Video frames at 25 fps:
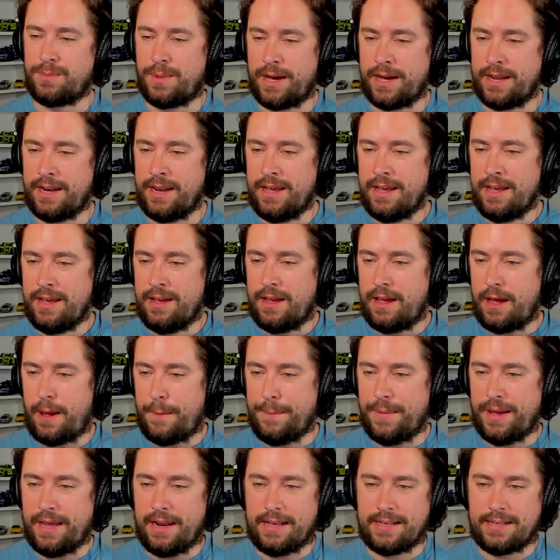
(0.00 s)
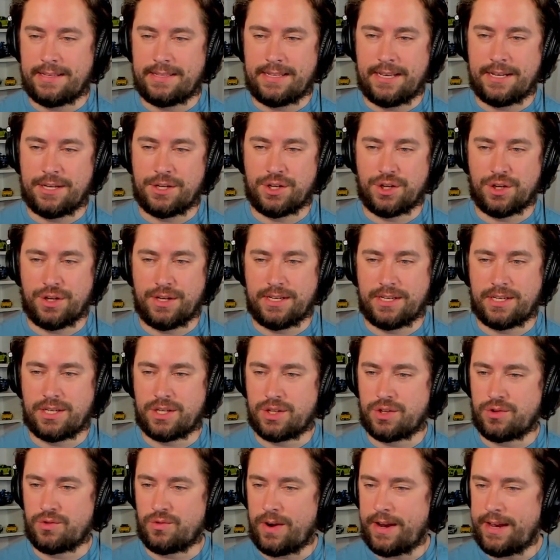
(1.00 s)
but I mean, essentially
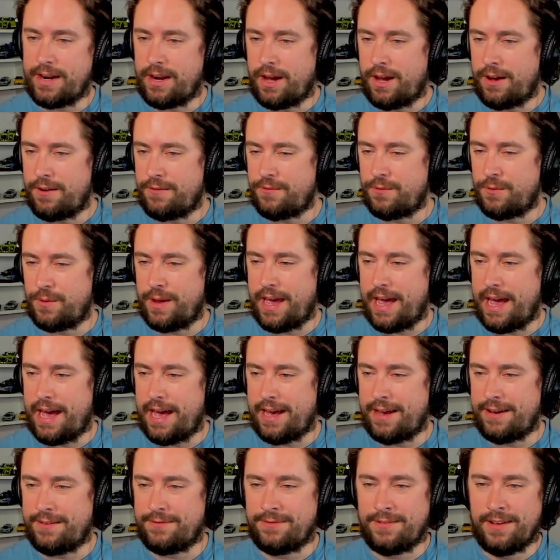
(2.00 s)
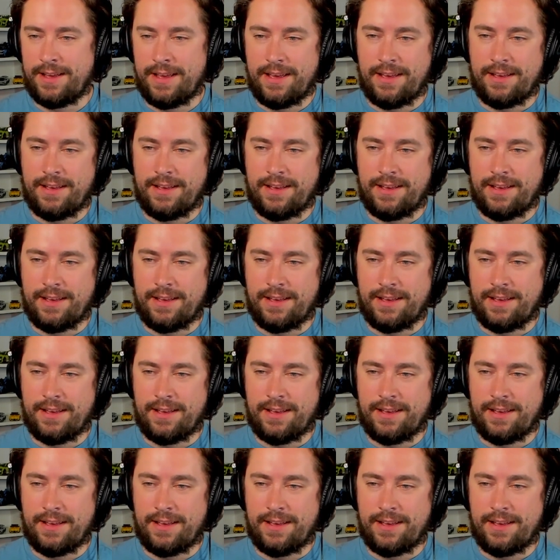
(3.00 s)
straight off we have,